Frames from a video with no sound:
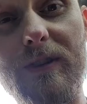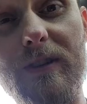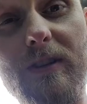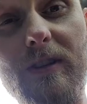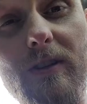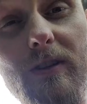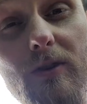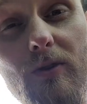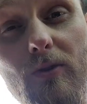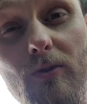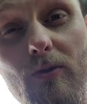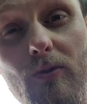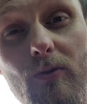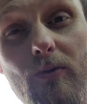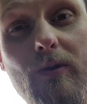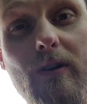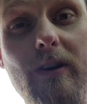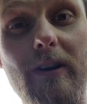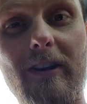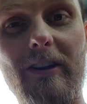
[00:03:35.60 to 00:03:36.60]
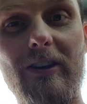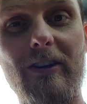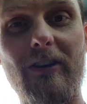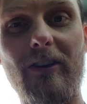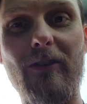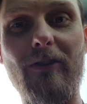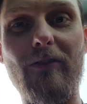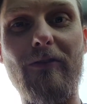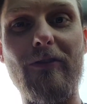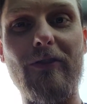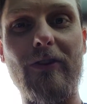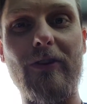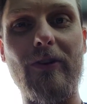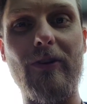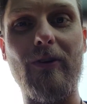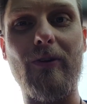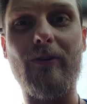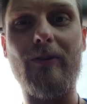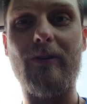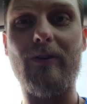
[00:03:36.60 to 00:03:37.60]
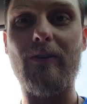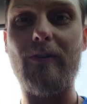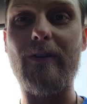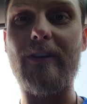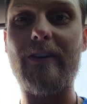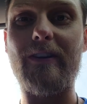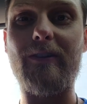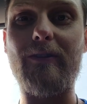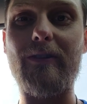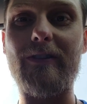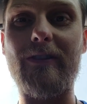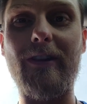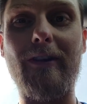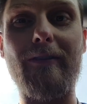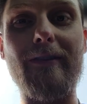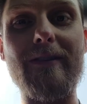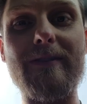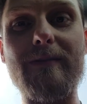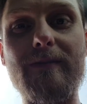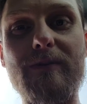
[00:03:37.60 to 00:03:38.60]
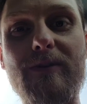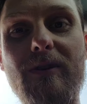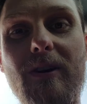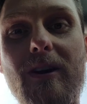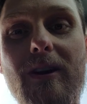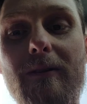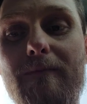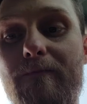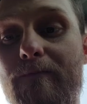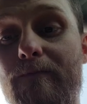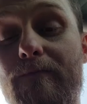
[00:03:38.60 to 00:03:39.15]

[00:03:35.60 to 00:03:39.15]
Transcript: see you in another video. Go ahead and click that red subscribe.